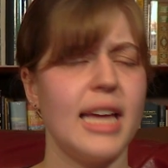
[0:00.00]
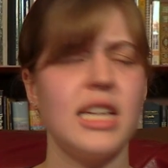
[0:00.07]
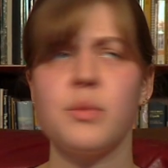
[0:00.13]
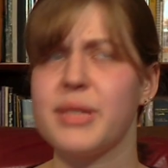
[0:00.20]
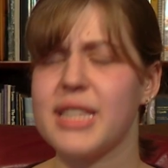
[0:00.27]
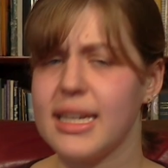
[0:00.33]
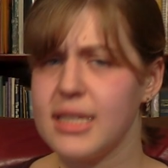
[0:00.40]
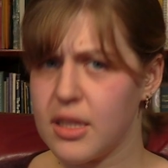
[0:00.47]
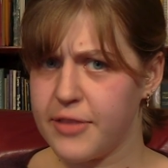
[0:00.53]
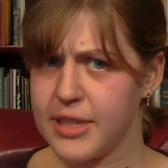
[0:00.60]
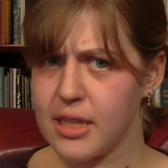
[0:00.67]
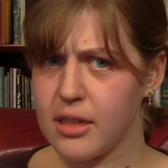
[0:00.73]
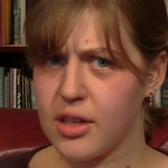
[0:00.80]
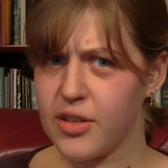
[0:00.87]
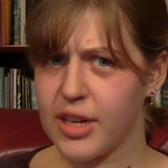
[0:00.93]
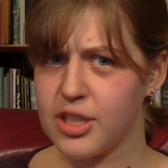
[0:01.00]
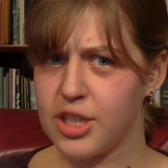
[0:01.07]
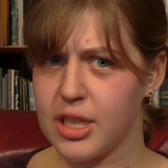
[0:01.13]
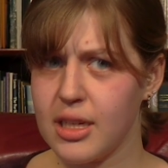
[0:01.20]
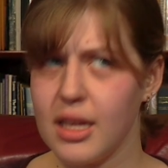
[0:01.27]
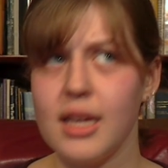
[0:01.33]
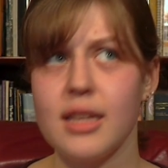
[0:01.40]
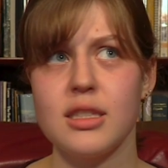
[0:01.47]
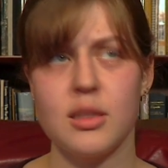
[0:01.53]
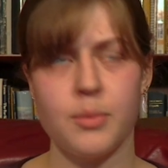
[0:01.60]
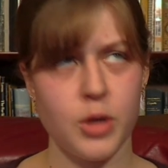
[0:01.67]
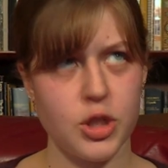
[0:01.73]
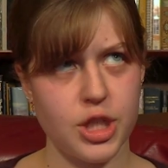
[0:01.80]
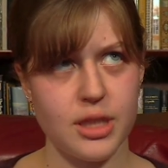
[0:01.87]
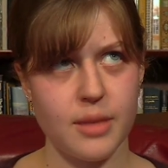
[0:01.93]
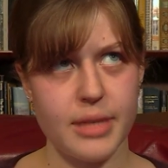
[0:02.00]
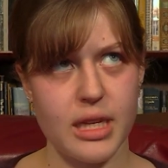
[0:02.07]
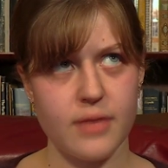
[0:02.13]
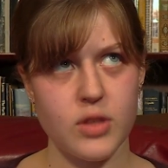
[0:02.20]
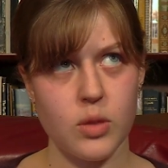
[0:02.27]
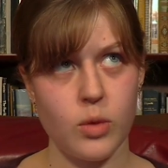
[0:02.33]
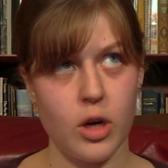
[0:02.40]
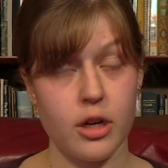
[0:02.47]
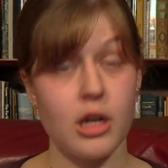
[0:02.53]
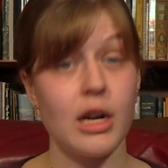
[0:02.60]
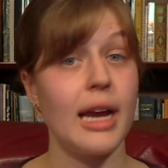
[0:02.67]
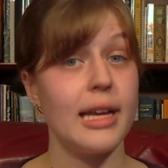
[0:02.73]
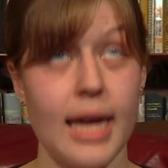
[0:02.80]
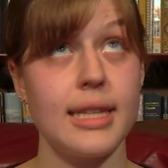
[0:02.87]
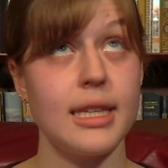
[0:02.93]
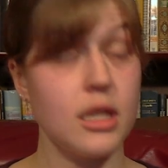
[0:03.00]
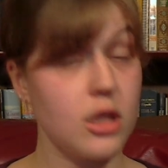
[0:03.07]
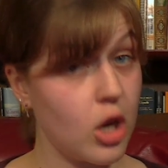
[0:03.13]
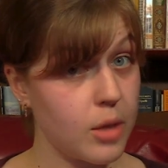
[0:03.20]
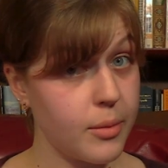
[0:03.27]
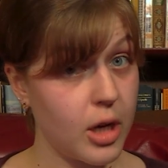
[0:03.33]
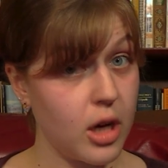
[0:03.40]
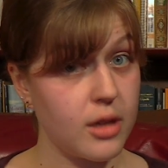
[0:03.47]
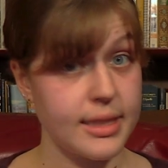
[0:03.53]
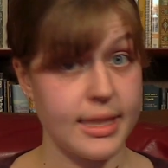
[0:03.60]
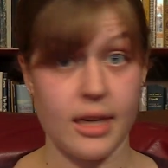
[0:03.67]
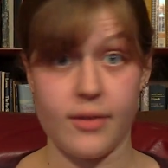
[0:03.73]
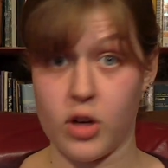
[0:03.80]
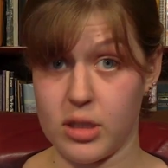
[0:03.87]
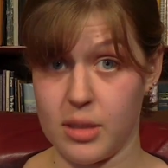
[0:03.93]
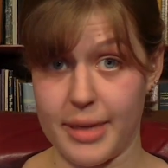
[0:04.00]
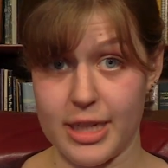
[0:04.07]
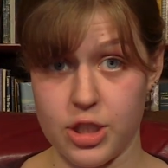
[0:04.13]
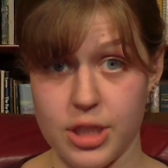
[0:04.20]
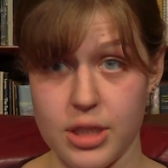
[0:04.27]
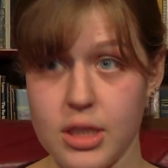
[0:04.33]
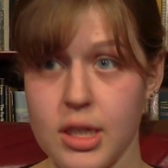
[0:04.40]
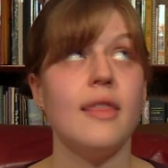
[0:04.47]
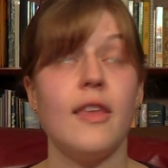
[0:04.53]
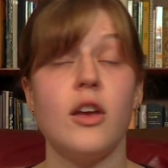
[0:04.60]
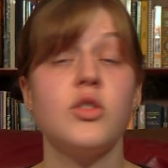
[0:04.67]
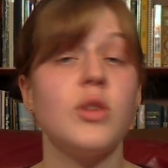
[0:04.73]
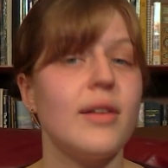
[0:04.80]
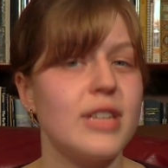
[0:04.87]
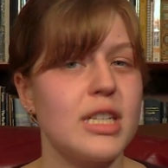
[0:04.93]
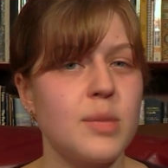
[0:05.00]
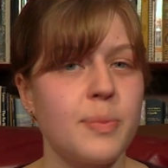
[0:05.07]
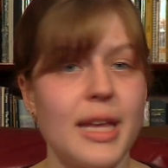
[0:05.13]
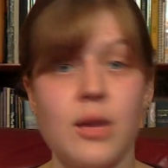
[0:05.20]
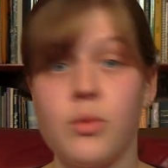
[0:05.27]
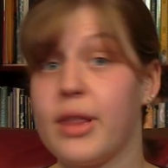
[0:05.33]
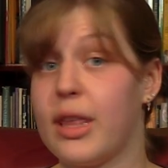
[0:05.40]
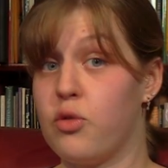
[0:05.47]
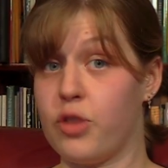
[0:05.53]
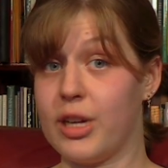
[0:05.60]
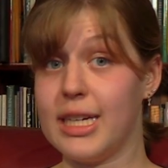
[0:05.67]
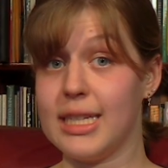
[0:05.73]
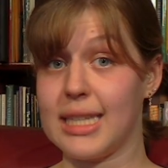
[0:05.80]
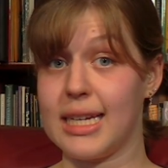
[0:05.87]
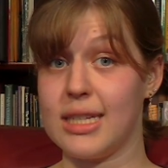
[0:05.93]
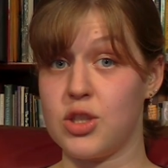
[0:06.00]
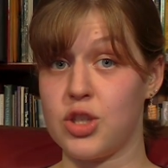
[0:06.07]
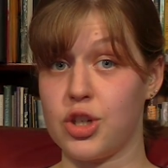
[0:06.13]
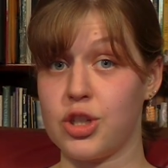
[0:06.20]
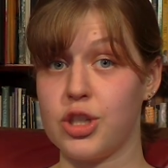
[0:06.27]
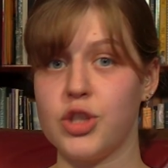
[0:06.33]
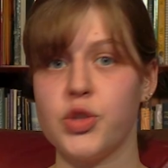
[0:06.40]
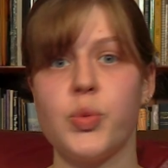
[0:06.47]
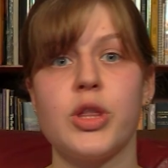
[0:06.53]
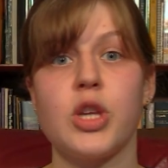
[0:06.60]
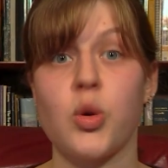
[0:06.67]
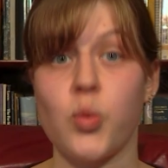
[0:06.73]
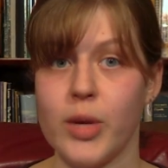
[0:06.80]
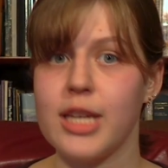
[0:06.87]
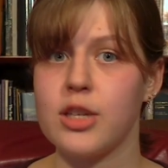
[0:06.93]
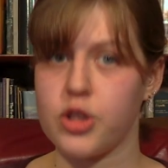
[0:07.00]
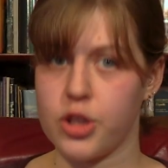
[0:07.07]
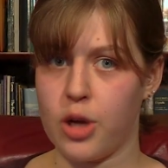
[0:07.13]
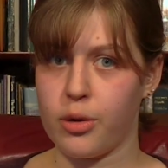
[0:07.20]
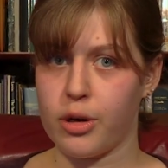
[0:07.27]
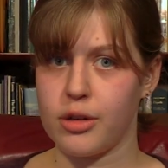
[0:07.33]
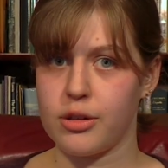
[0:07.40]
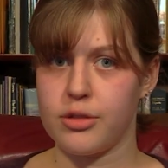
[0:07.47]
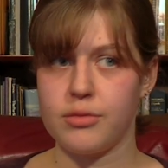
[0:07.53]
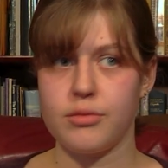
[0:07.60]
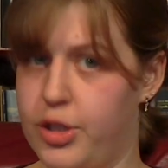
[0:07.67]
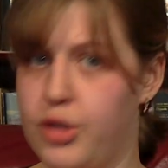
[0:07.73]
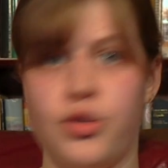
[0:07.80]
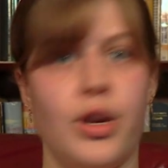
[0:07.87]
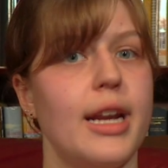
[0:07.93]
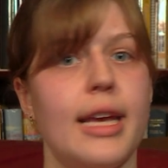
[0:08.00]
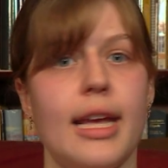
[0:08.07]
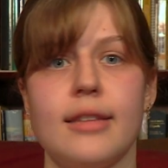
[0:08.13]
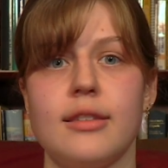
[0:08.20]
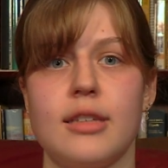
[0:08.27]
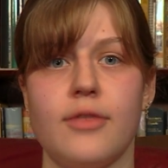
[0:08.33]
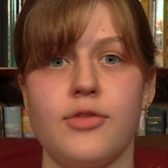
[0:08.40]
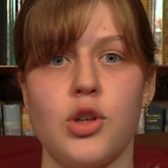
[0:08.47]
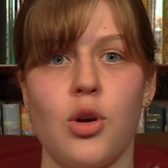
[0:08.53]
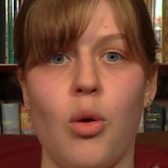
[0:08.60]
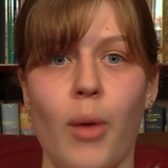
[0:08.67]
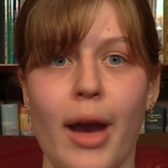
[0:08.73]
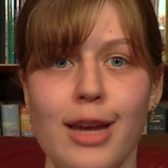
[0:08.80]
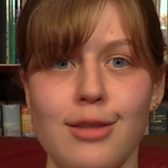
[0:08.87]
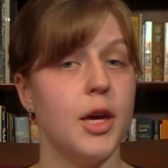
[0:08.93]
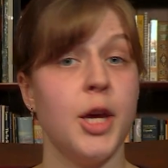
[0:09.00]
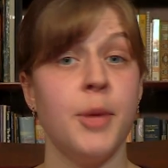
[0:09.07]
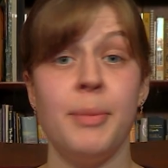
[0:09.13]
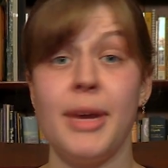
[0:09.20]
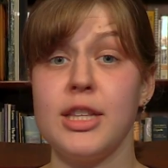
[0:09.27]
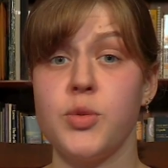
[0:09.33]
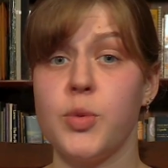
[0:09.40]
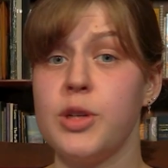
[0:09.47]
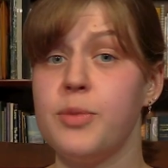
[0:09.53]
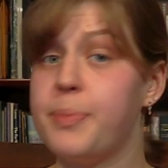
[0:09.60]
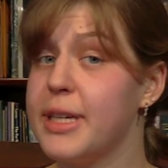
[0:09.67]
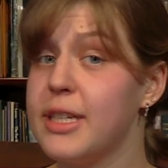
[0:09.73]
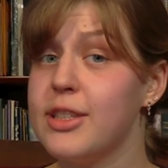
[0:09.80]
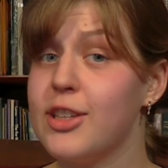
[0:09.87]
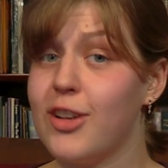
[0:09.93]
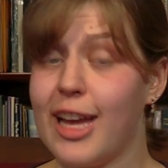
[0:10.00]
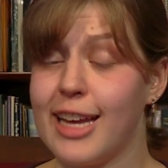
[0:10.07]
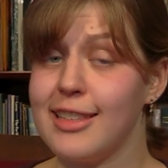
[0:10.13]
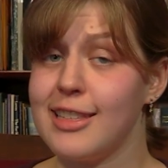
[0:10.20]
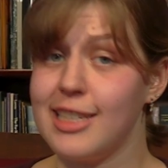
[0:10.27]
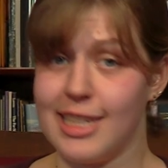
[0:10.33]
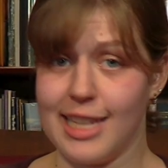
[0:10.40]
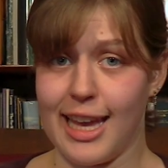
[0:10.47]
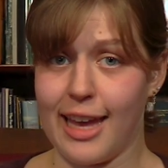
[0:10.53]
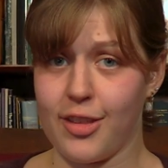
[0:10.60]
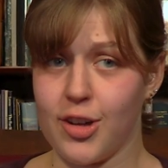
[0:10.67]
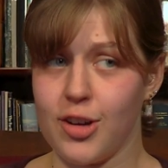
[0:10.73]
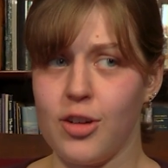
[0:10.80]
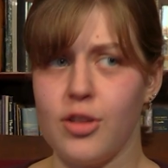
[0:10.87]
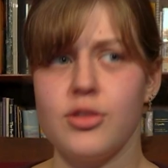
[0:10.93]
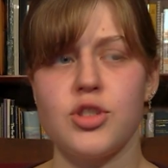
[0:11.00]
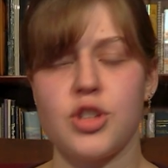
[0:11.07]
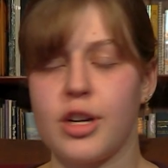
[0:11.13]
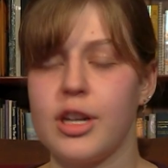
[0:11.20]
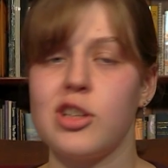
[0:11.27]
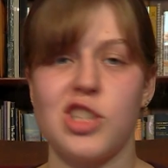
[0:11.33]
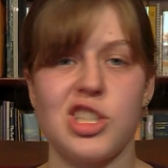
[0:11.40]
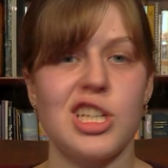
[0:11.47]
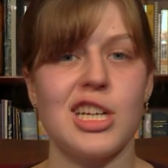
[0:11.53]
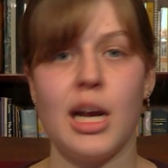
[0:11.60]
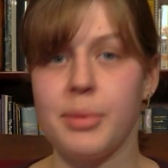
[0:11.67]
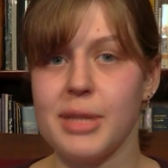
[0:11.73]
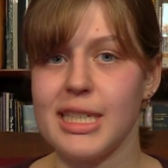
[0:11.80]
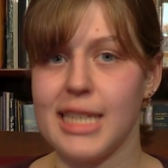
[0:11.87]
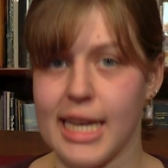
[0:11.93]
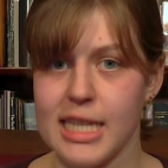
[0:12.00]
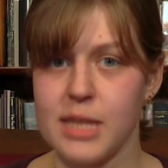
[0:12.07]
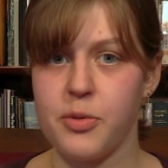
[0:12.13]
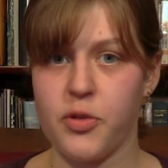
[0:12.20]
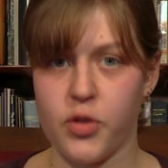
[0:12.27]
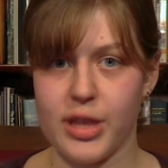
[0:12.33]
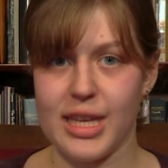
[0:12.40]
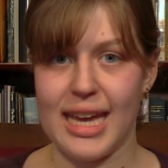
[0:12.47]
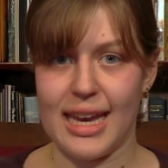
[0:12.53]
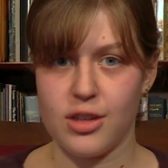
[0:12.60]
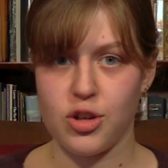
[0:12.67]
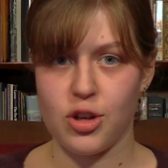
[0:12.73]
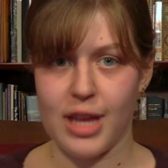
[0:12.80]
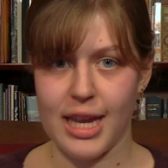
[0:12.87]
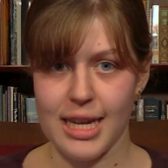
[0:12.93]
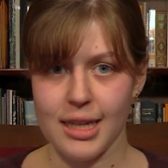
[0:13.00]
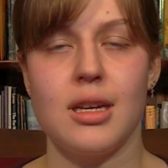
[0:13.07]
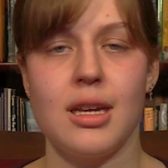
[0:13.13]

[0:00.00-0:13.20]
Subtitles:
And besides the physical aggression, submerging themselves in water, and the alarm calls that I've already mentioned, they also have a display where they run in tight circles with their wings lowered to try to get stuff to go away. Mates will build their nest together, starting just a couple of days before the eggs are laid,